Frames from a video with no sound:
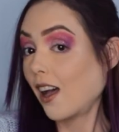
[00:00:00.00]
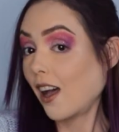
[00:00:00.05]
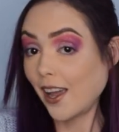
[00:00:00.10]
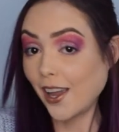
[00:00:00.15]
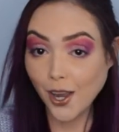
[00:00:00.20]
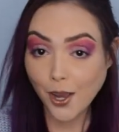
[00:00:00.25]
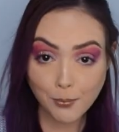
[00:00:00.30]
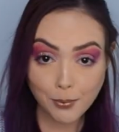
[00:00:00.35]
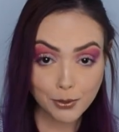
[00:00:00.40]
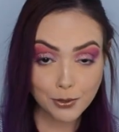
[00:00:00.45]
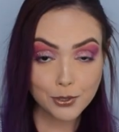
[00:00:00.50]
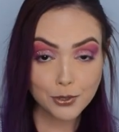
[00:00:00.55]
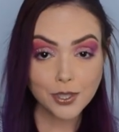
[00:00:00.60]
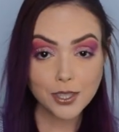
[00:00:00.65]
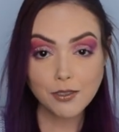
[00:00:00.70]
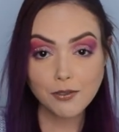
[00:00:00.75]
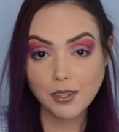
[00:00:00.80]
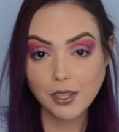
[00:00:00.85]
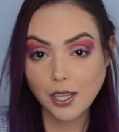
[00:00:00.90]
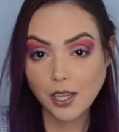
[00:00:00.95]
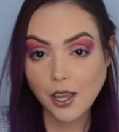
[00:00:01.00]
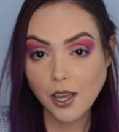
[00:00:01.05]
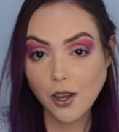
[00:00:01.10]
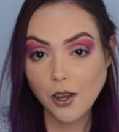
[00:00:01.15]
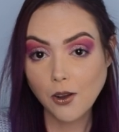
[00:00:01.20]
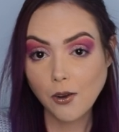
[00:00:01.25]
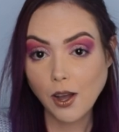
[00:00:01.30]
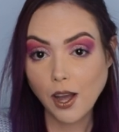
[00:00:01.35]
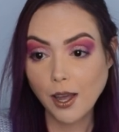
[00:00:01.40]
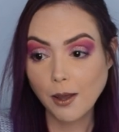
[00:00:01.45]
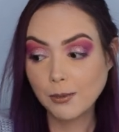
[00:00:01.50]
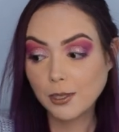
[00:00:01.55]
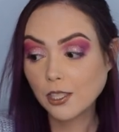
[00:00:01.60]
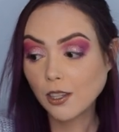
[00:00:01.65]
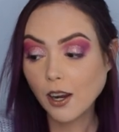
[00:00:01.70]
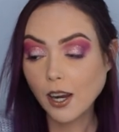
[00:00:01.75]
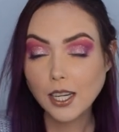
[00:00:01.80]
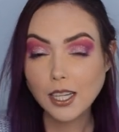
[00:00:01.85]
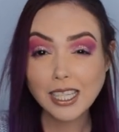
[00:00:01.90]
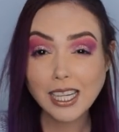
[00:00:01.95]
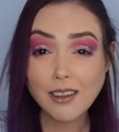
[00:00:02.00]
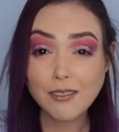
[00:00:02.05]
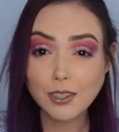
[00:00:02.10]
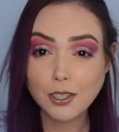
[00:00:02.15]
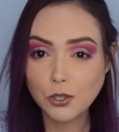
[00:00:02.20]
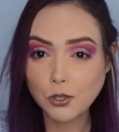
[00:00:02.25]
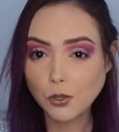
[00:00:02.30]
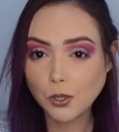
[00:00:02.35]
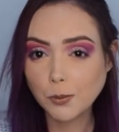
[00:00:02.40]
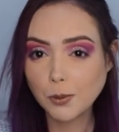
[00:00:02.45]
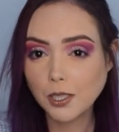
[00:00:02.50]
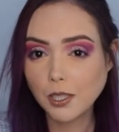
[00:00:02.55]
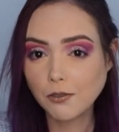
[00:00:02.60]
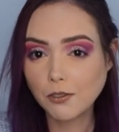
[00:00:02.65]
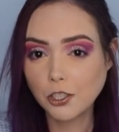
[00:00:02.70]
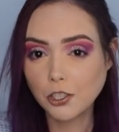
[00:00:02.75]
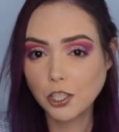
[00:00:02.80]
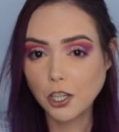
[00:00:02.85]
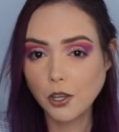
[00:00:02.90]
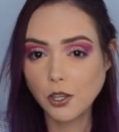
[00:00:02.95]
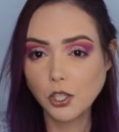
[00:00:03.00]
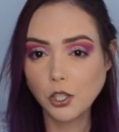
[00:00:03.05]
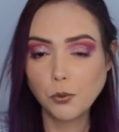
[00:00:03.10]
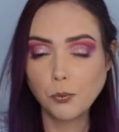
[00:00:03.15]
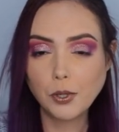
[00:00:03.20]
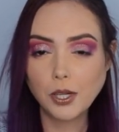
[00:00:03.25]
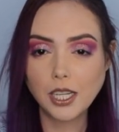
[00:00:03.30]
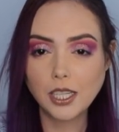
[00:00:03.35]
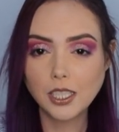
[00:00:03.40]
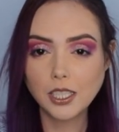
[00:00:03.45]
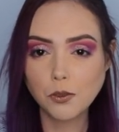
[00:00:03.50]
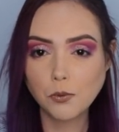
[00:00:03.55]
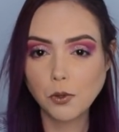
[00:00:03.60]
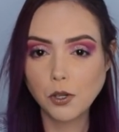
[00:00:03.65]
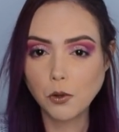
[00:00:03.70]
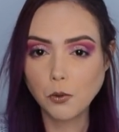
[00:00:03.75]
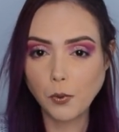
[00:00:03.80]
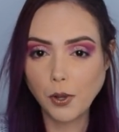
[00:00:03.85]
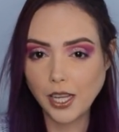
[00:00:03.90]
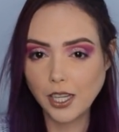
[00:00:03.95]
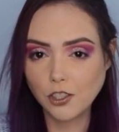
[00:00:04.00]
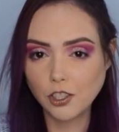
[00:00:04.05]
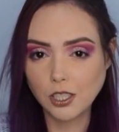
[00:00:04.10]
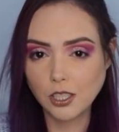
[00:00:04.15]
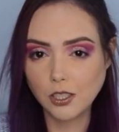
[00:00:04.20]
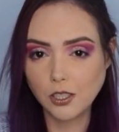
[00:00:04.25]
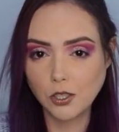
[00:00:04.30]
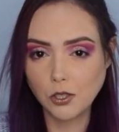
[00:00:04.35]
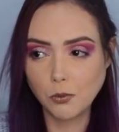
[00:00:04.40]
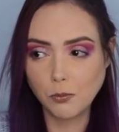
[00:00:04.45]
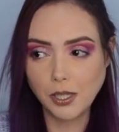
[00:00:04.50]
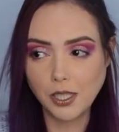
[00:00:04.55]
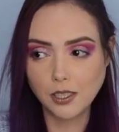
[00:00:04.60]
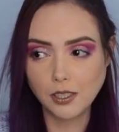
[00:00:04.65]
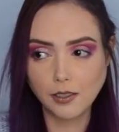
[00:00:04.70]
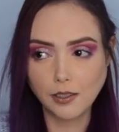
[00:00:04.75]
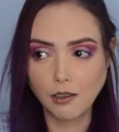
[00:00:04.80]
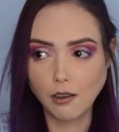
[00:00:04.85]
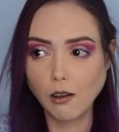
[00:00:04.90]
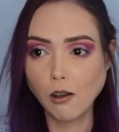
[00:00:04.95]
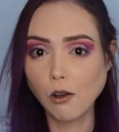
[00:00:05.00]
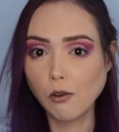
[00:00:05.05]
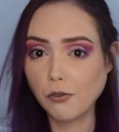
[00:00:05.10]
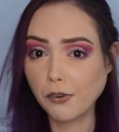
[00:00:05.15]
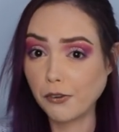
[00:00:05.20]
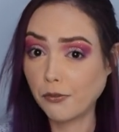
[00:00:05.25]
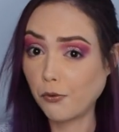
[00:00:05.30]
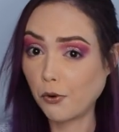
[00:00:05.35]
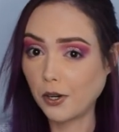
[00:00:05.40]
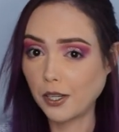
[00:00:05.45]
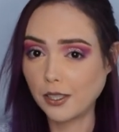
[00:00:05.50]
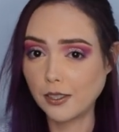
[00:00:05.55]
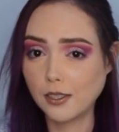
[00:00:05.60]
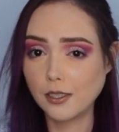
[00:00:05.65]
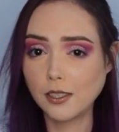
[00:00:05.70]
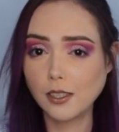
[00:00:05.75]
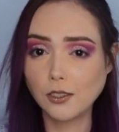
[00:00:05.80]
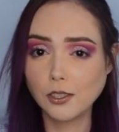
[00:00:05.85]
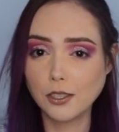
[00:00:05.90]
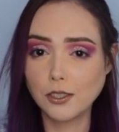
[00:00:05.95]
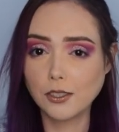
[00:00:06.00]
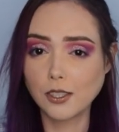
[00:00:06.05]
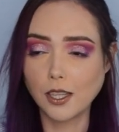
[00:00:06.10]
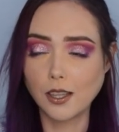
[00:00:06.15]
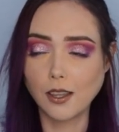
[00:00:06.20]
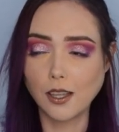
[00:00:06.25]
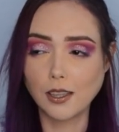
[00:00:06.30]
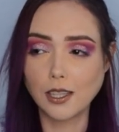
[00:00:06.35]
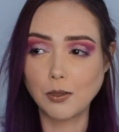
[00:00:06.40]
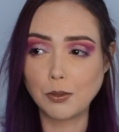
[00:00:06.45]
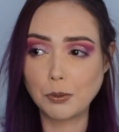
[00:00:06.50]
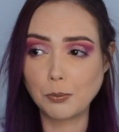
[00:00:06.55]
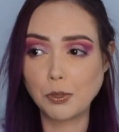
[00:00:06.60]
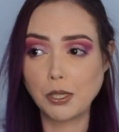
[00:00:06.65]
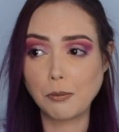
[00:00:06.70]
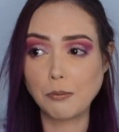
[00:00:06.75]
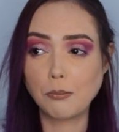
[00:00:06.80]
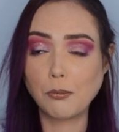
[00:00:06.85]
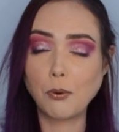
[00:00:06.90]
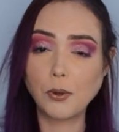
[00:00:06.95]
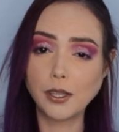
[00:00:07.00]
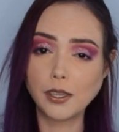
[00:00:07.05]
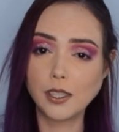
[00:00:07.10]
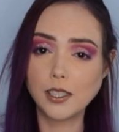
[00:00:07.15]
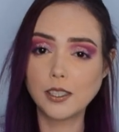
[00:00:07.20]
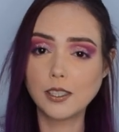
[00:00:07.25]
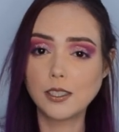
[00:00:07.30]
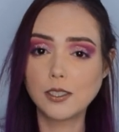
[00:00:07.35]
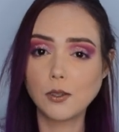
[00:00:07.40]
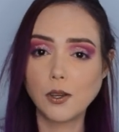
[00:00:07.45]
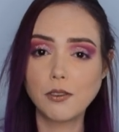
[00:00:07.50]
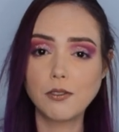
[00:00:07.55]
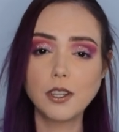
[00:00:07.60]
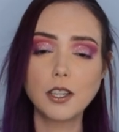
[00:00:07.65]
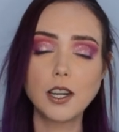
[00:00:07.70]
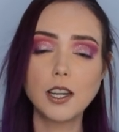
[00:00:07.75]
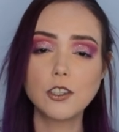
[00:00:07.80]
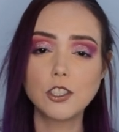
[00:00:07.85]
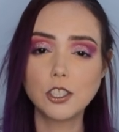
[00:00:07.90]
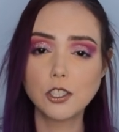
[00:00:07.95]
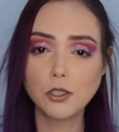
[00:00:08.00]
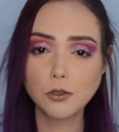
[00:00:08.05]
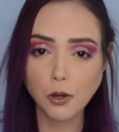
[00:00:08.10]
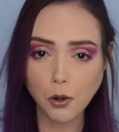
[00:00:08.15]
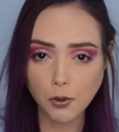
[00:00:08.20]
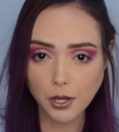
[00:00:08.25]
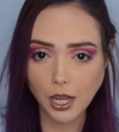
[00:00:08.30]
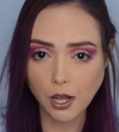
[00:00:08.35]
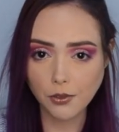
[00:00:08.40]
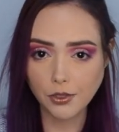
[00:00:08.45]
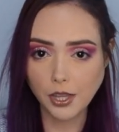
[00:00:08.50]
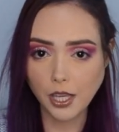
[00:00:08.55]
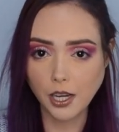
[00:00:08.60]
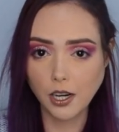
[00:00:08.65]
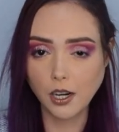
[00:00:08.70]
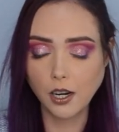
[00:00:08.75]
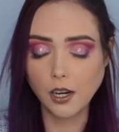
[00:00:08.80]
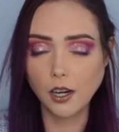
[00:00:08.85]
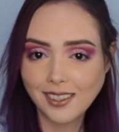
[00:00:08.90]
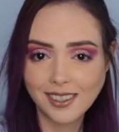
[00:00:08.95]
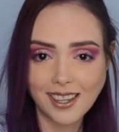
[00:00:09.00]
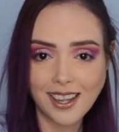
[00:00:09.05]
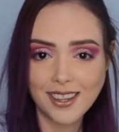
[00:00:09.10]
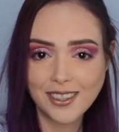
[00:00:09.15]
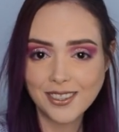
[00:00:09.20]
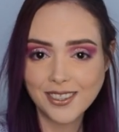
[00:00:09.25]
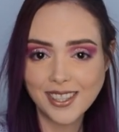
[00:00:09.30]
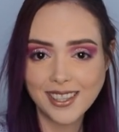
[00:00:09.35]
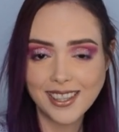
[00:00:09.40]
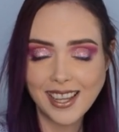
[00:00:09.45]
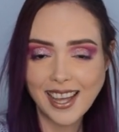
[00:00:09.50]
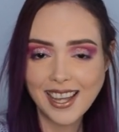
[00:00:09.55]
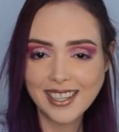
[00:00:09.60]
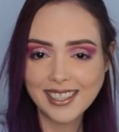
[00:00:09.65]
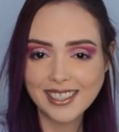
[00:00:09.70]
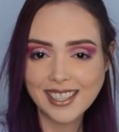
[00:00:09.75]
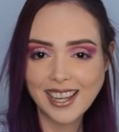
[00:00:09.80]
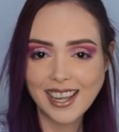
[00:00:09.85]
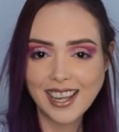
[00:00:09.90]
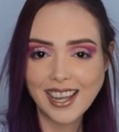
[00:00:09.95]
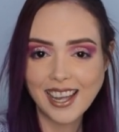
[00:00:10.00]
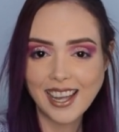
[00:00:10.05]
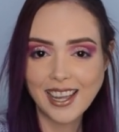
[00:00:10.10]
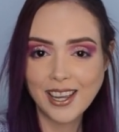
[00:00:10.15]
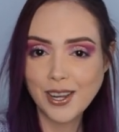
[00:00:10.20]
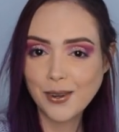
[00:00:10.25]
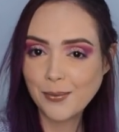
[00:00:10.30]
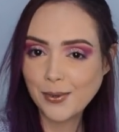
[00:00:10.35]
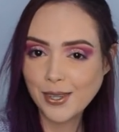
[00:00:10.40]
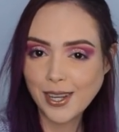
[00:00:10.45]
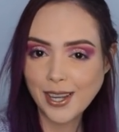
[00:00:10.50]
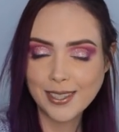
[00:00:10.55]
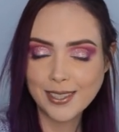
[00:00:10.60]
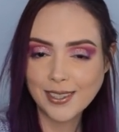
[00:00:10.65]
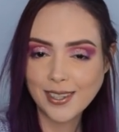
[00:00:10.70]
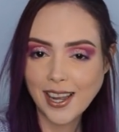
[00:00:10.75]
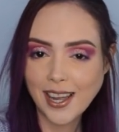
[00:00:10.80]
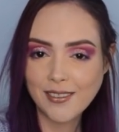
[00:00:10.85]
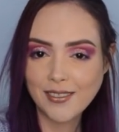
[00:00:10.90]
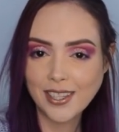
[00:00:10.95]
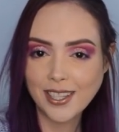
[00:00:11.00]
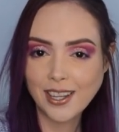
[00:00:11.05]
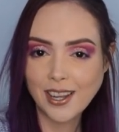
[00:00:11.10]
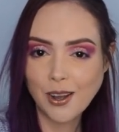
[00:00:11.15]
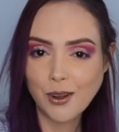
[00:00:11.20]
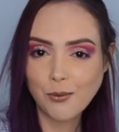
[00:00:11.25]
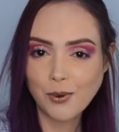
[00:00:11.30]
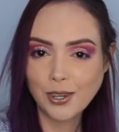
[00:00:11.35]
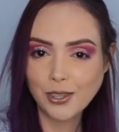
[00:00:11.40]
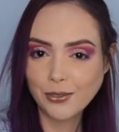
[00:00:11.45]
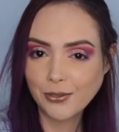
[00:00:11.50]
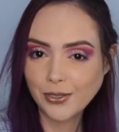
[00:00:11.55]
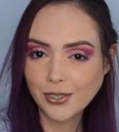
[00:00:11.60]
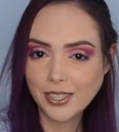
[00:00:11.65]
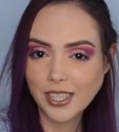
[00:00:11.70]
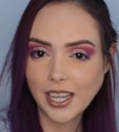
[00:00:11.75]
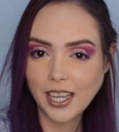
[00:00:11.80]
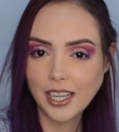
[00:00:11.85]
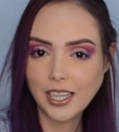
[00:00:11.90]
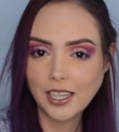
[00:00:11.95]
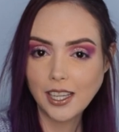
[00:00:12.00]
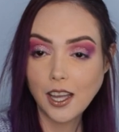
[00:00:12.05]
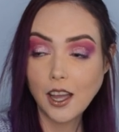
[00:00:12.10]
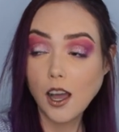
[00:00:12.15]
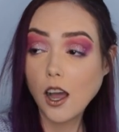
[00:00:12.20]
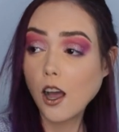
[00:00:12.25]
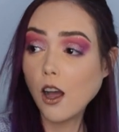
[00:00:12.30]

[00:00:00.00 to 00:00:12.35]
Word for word: I hope you enjoyed the video. I'm sorry I didn't have the julep stuff to show you, but I didn't want to wait just to do basically a haul for four concealers. I thought that was pretty pointless, so I figured I'd just throw it out there. Other than that, I hope you guys are having a wonderful day.